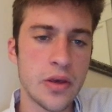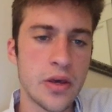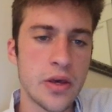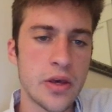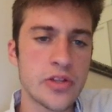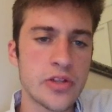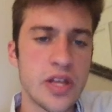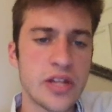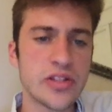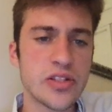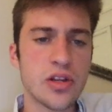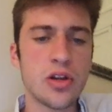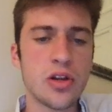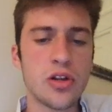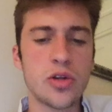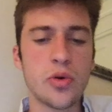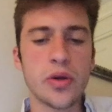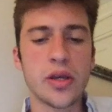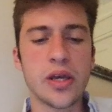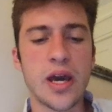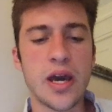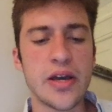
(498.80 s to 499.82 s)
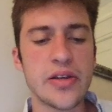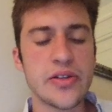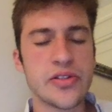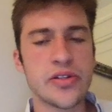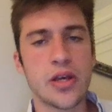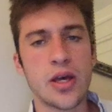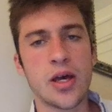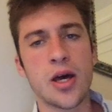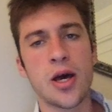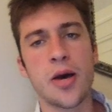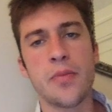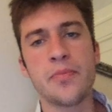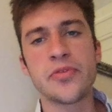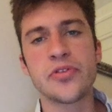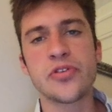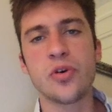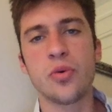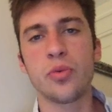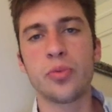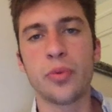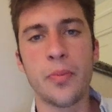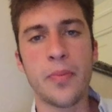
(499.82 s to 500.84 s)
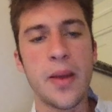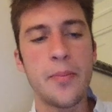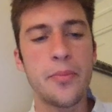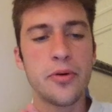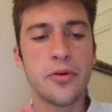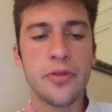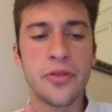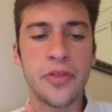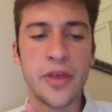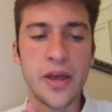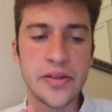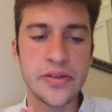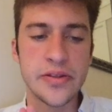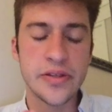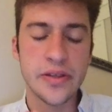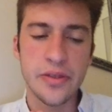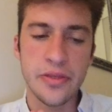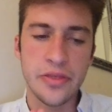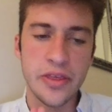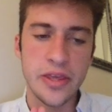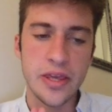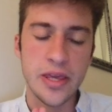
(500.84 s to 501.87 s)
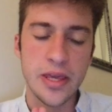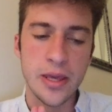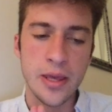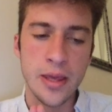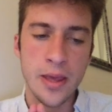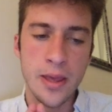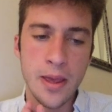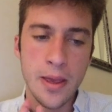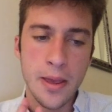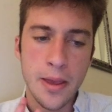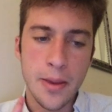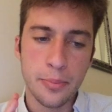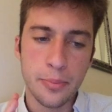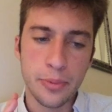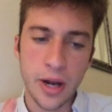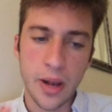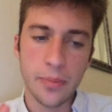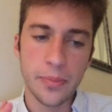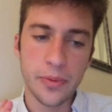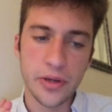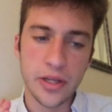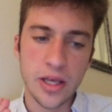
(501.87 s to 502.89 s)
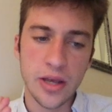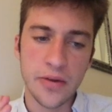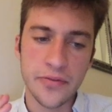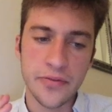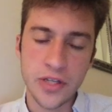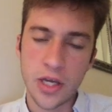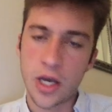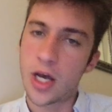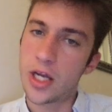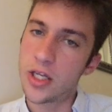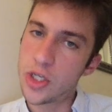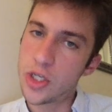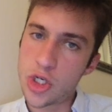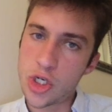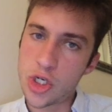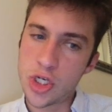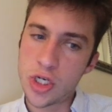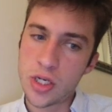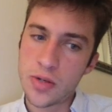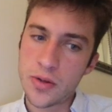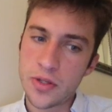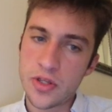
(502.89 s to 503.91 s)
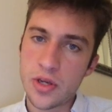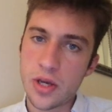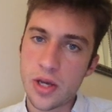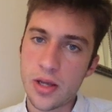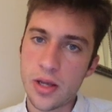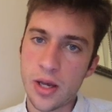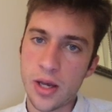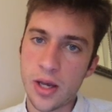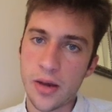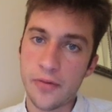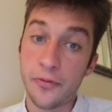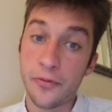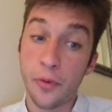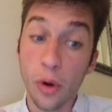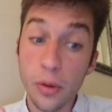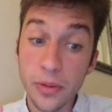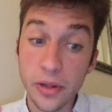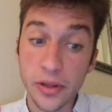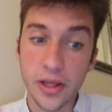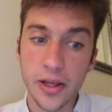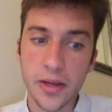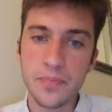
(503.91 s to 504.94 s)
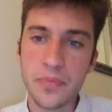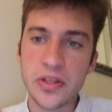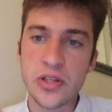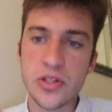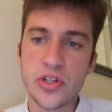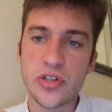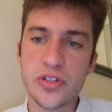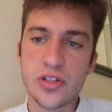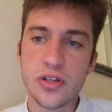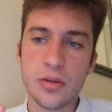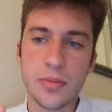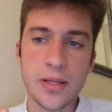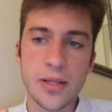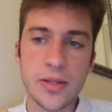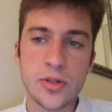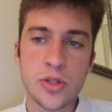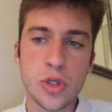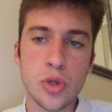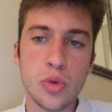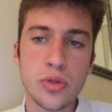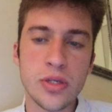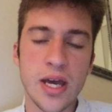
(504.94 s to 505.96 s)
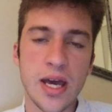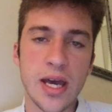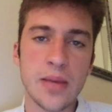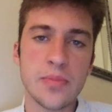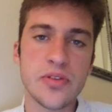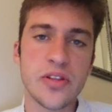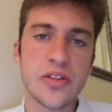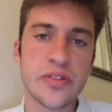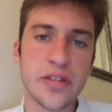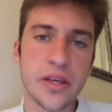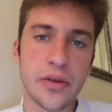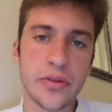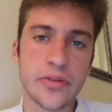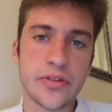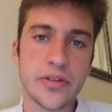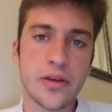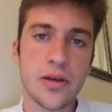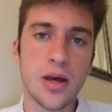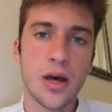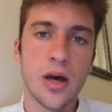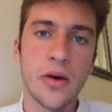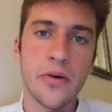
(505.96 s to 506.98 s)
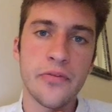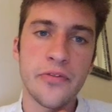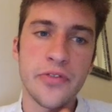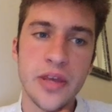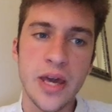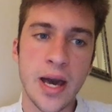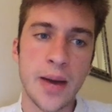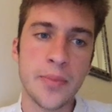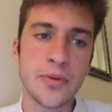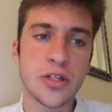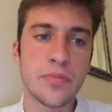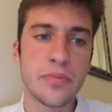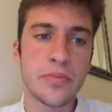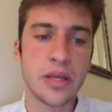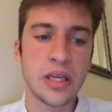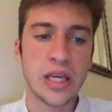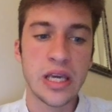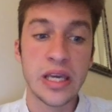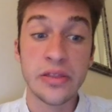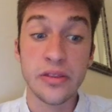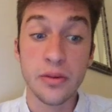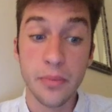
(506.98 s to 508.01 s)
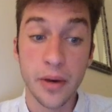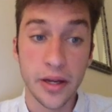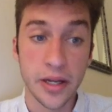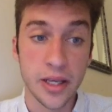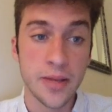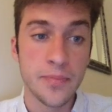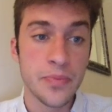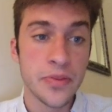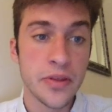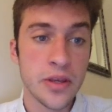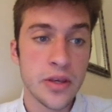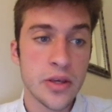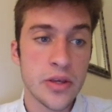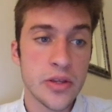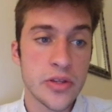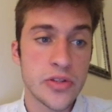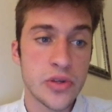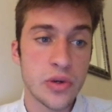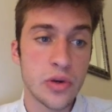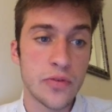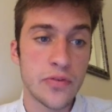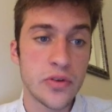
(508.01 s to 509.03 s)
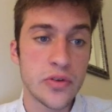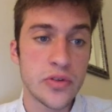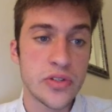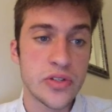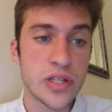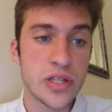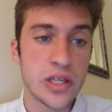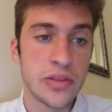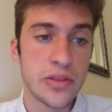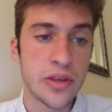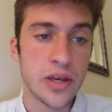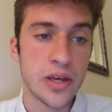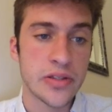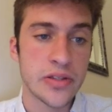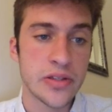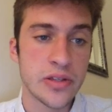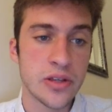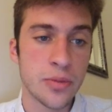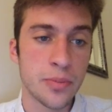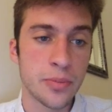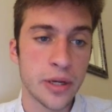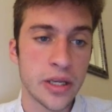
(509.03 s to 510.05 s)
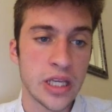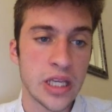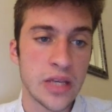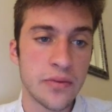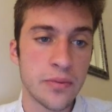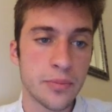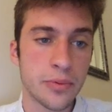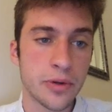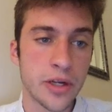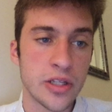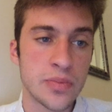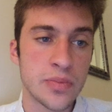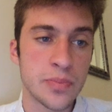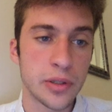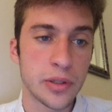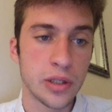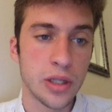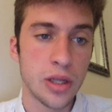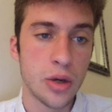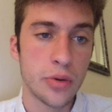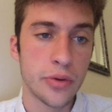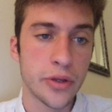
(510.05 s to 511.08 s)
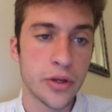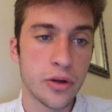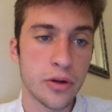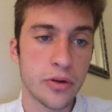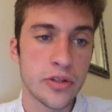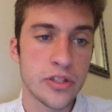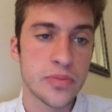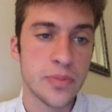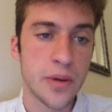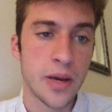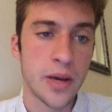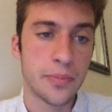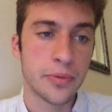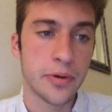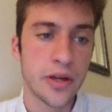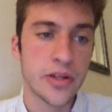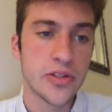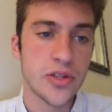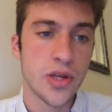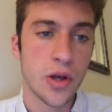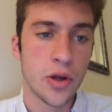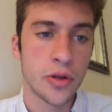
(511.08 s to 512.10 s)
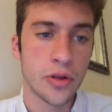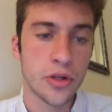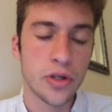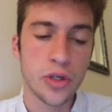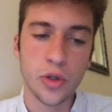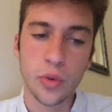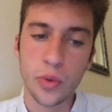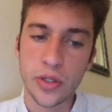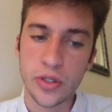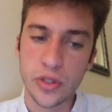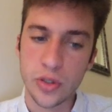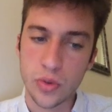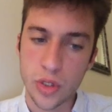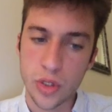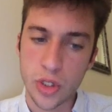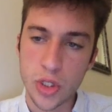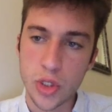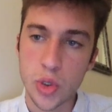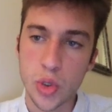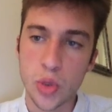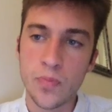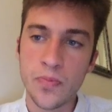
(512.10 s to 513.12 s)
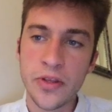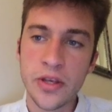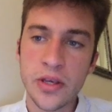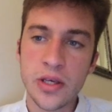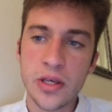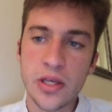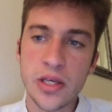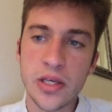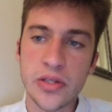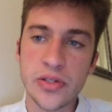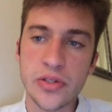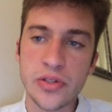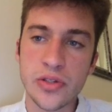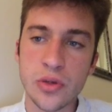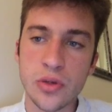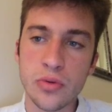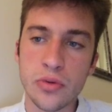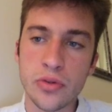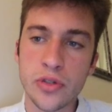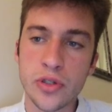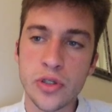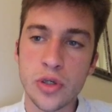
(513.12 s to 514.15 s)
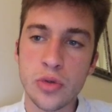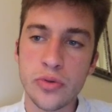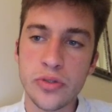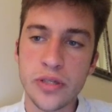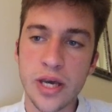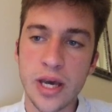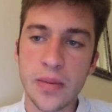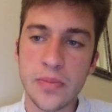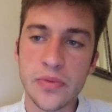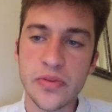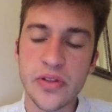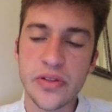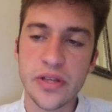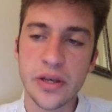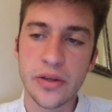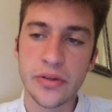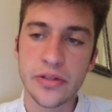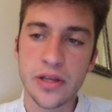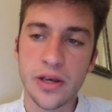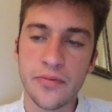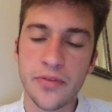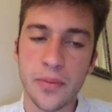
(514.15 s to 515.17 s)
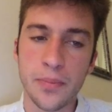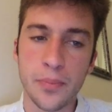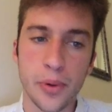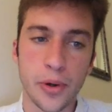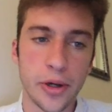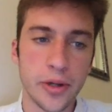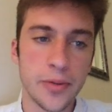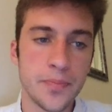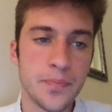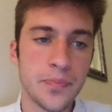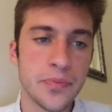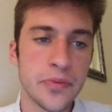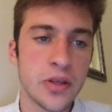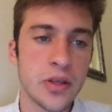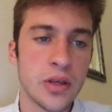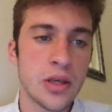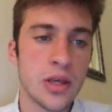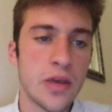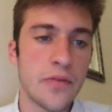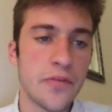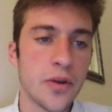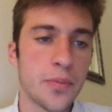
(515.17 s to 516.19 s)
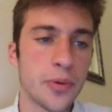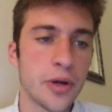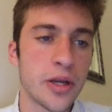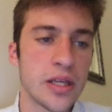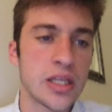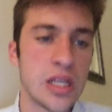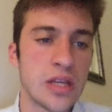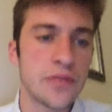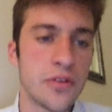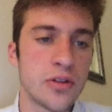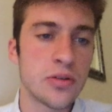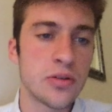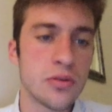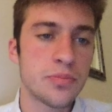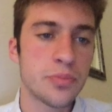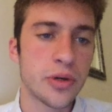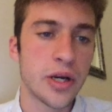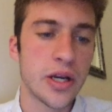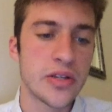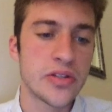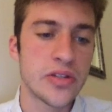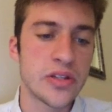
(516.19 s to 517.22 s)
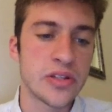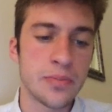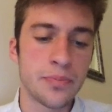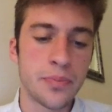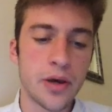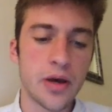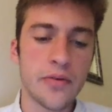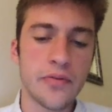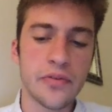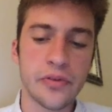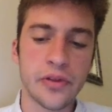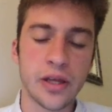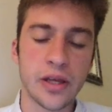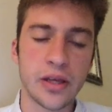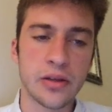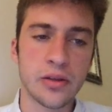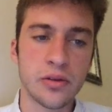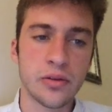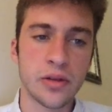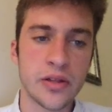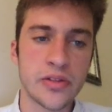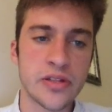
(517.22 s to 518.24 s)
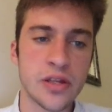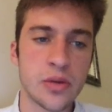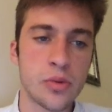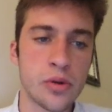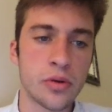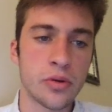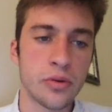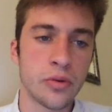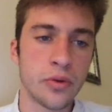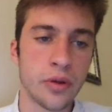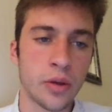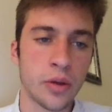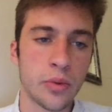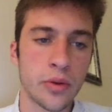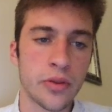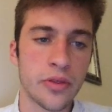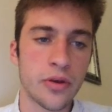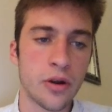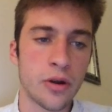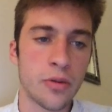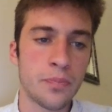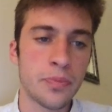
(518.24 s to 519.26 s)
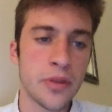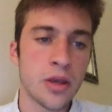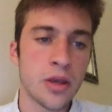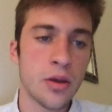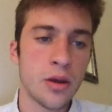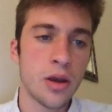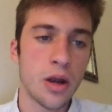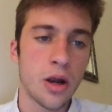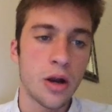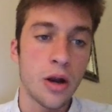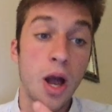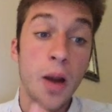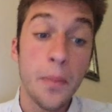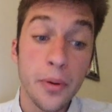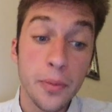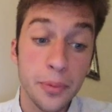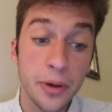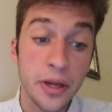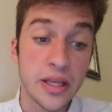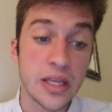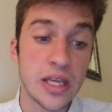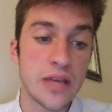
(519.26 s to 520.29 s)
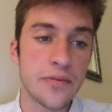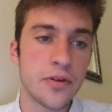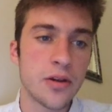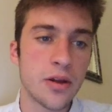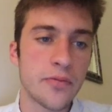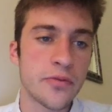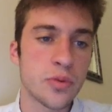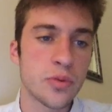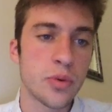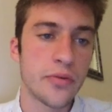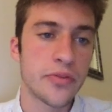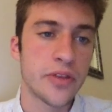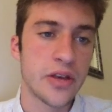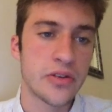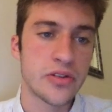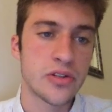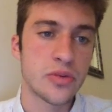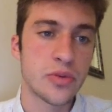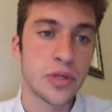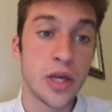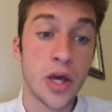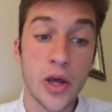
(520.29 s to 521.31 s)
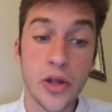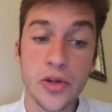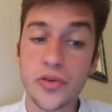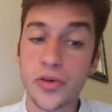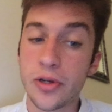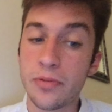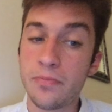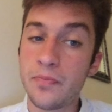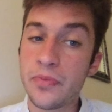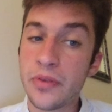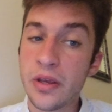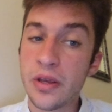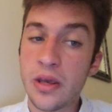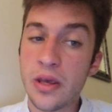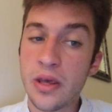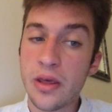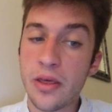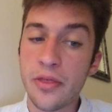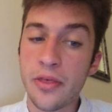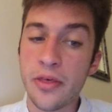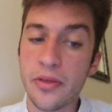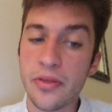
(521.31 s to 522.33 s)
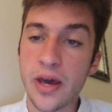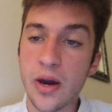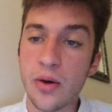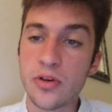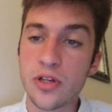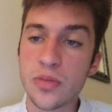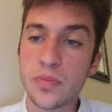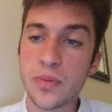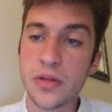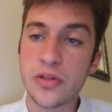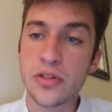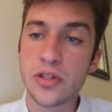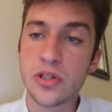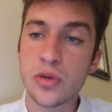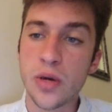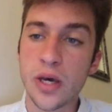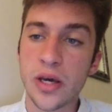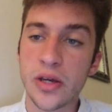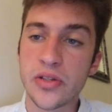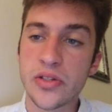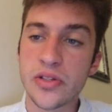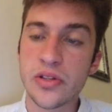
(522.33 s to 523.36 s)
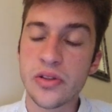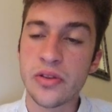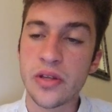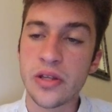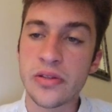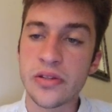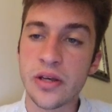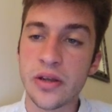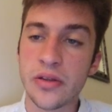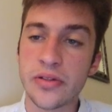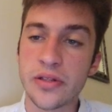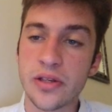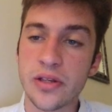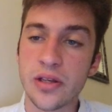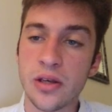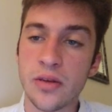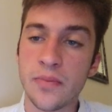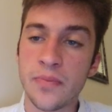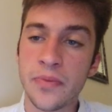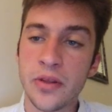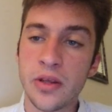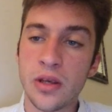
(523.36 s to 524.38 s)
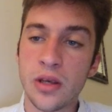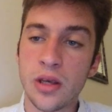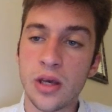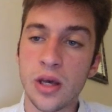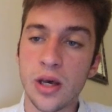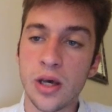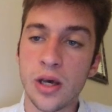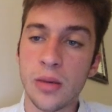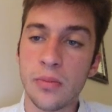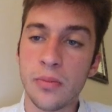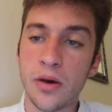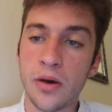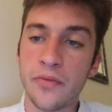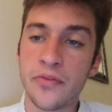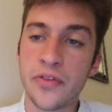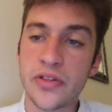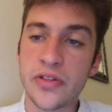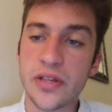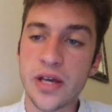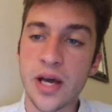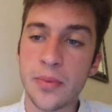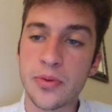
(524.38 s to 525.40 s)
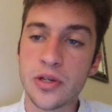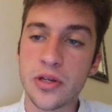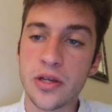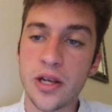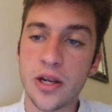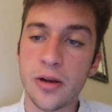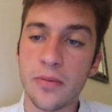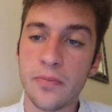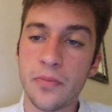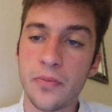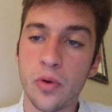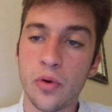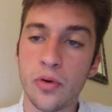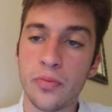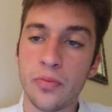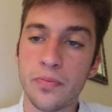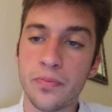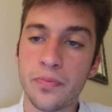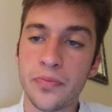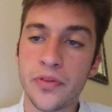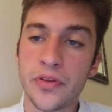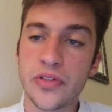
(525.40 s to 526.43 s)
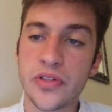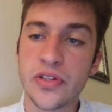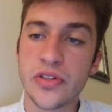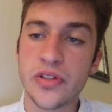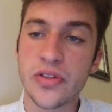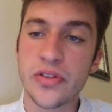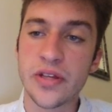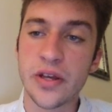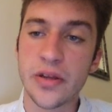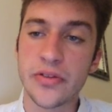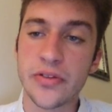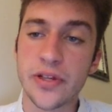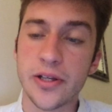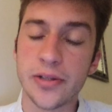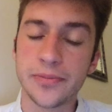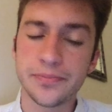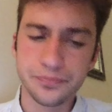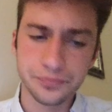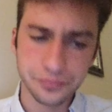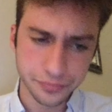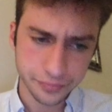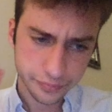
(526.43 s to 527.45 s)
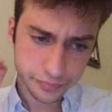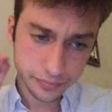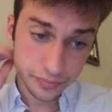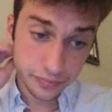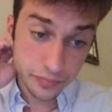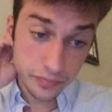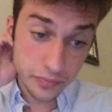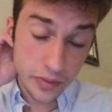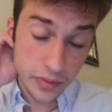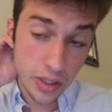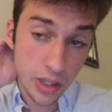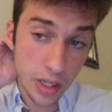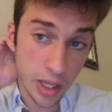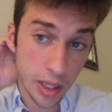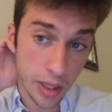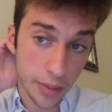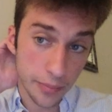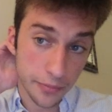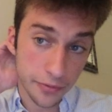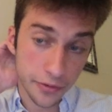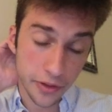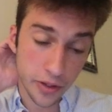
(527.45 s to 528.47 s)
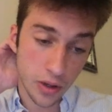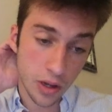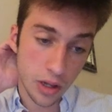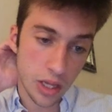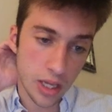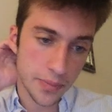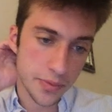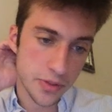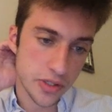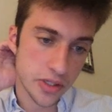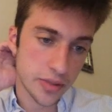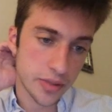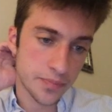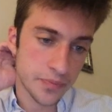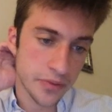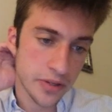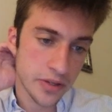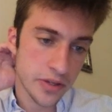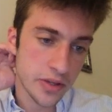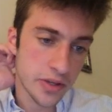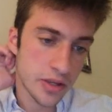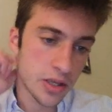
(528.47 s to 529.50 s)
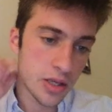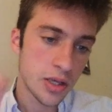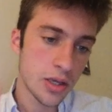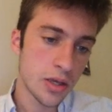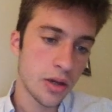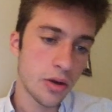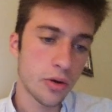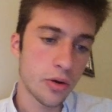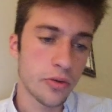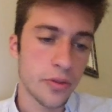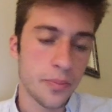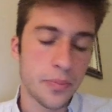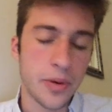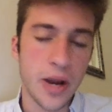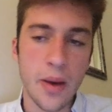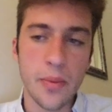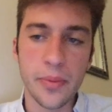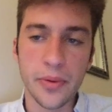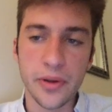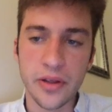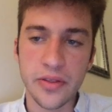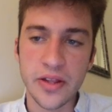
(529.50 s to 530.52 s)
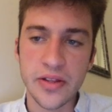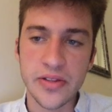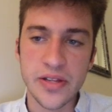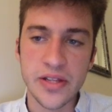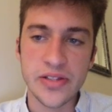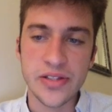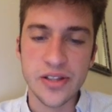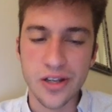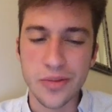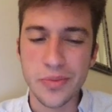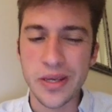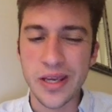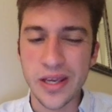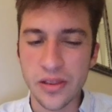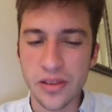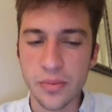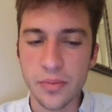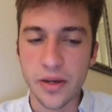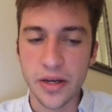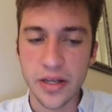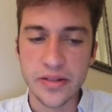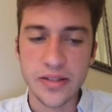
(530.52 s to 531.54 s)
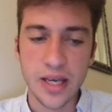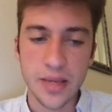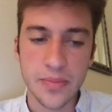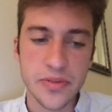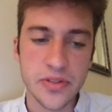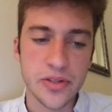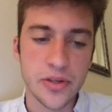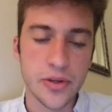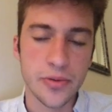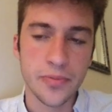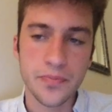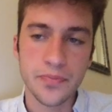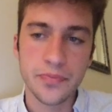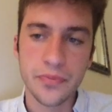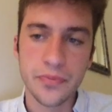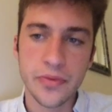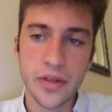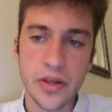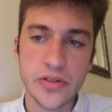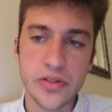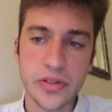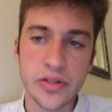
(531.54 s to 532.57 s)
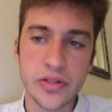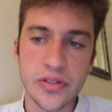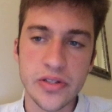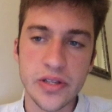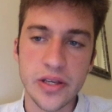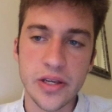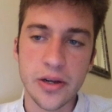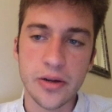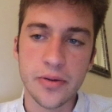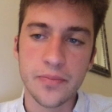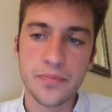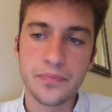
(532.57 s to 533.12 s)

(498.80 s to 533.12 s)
So that's going to do it, guys. So remember that the probability of touch formula is just going to be 2 times the delta of the option being in the money. So if you see that your break-even price below the current spot price, all you're going to do is do 2 times the delta of the put. If your break-even price is above, like let's say we were going with our upper break-even of 12,300, then that would just be 2x the delta of this option here, or this is the delta for the call option, or the probability that it's going to be in the money times 2, as you can see here.